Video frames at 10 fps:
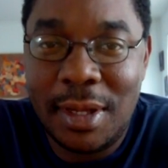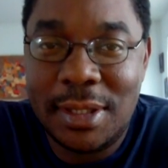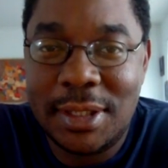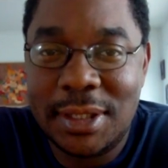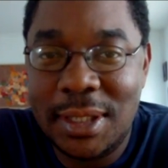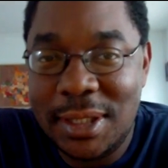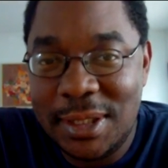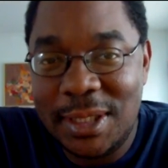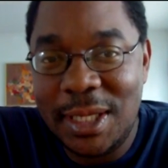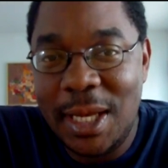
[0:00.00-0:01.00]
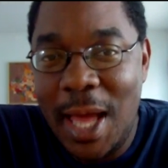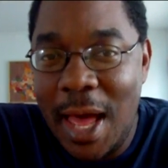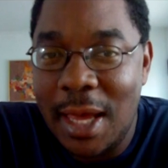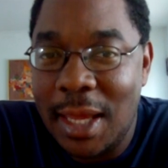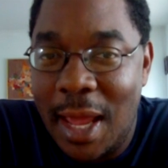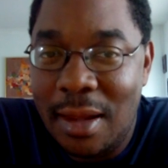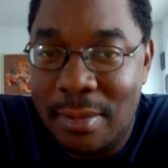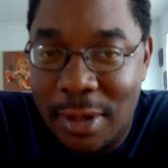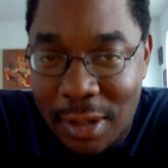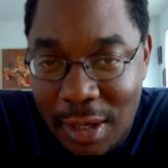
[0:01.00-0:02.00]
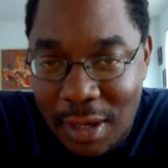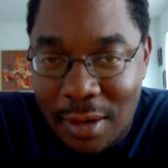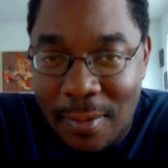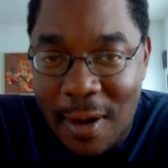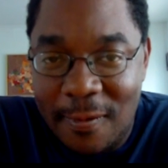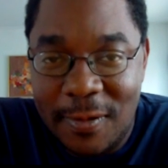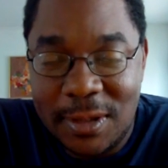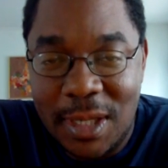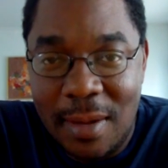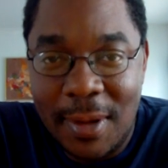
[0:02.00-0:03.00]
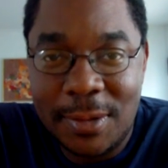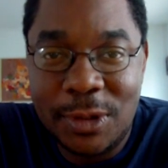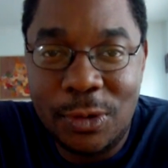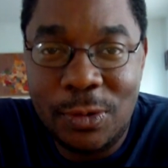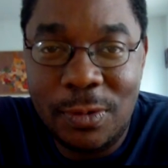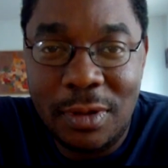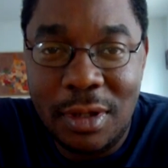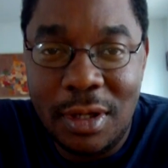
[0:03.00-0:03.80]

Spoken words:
It's just good to see high caliber Marvel vs. Capcom 2,